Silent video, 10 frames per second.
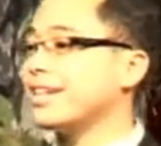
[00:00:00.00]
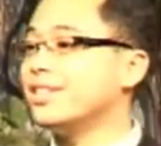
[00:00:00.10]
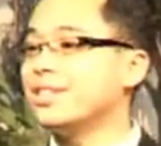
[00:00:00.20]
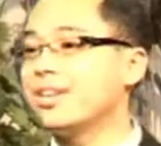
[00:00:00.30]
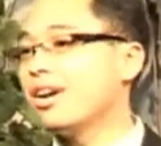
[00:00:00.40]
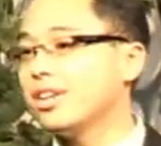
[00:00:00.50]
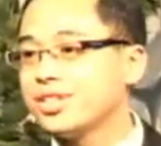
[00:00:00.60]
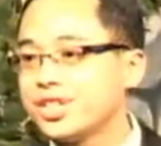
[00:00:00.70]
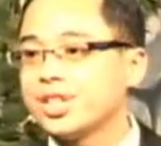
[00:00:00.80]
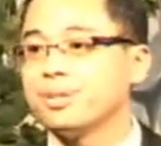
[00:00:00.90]

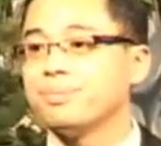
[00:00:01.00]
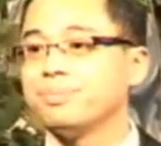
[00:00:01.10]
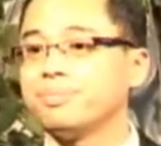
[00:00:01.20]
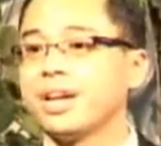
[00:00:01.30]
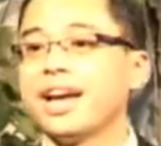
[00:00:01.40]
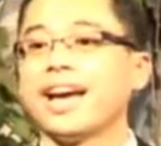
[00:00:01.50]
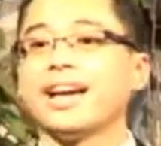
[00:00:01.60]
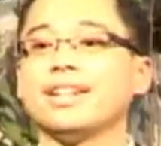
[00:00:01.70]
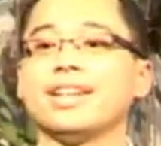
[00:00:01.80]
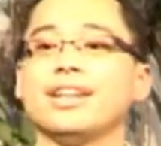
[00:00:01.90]
acknowledge him,
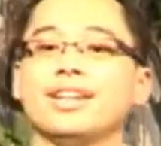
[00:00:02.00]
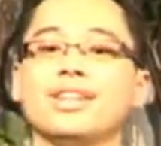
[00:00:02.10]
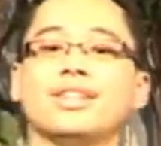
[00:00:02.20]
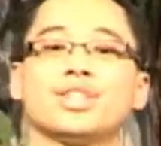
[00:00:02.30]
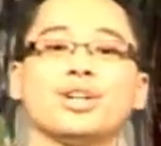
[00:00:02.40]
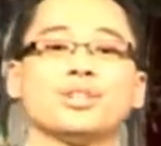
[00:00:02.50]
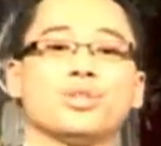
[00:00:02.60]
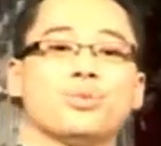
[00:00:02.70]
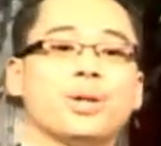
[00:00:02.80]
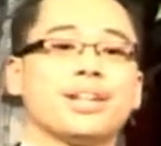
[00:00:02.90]
and he shall
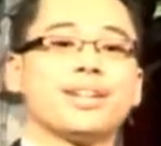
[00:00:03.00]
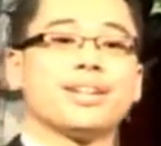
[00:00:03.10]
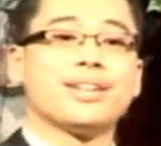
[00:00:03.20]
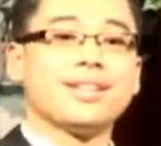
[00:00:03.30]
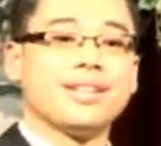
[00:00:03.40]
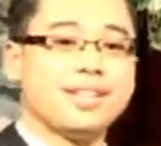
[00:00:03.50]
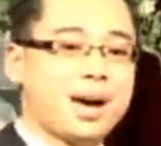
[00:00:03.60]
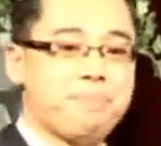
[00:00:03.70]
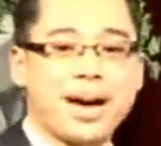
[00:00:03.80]
direct thy